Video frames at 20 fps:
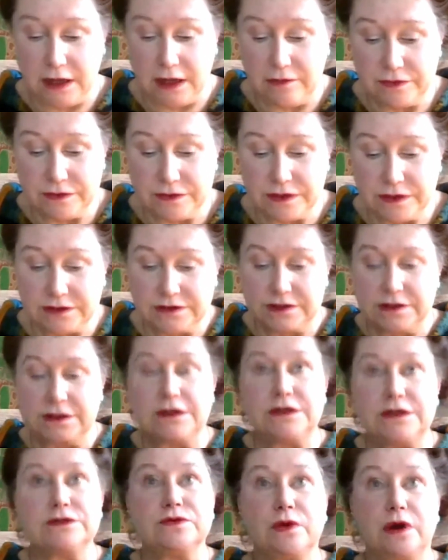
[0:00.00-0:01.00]
gives us
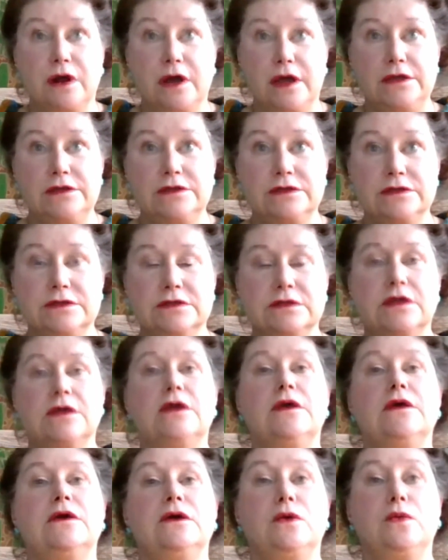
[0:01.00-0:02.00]
these rights,
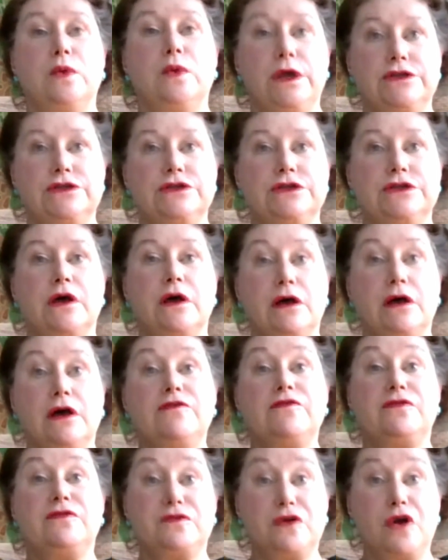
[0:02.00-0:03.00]
which
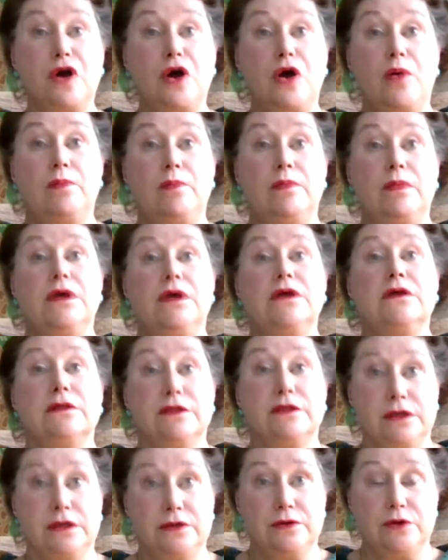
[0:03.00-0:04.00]
are from
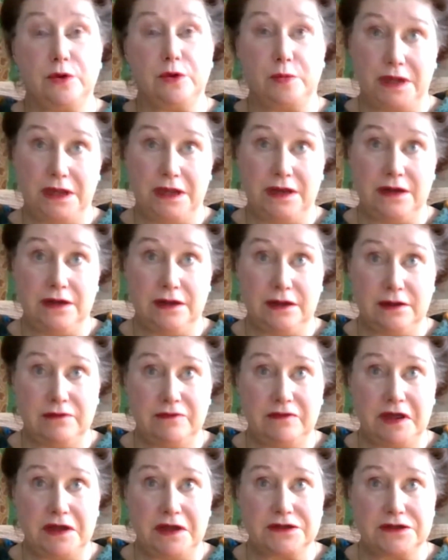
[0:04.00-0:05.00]
the European
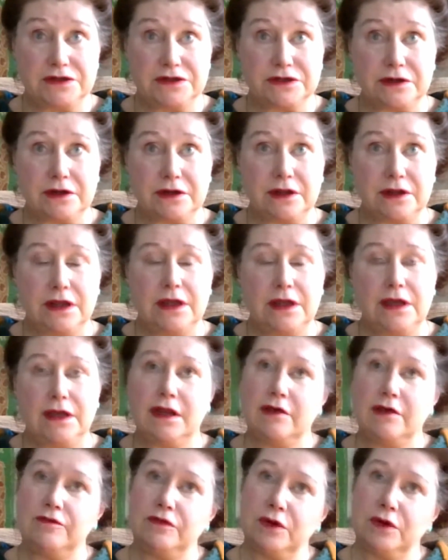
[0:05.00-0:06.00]
Convention,
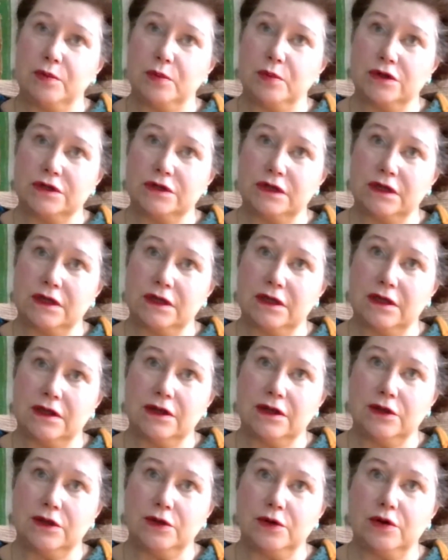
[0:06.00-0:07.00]
and everybody
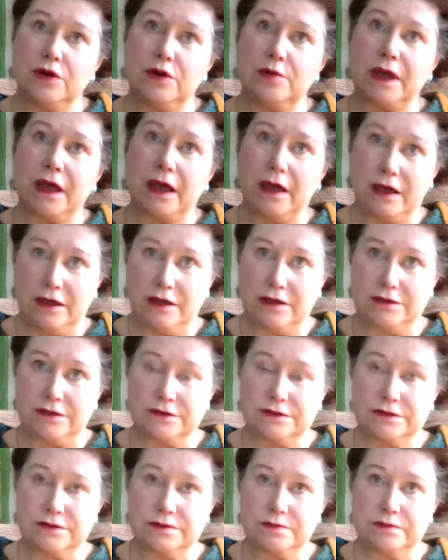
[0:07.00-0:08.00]
in Europe
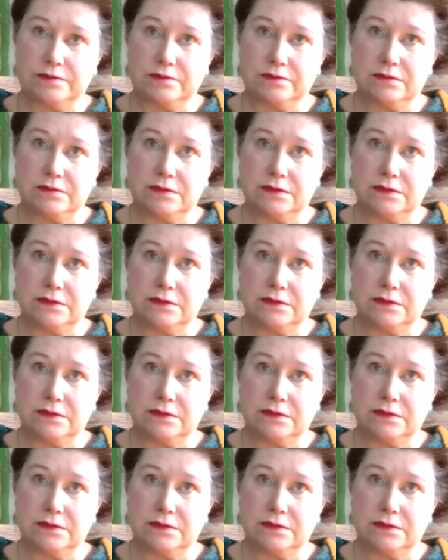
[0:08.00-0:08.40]
has.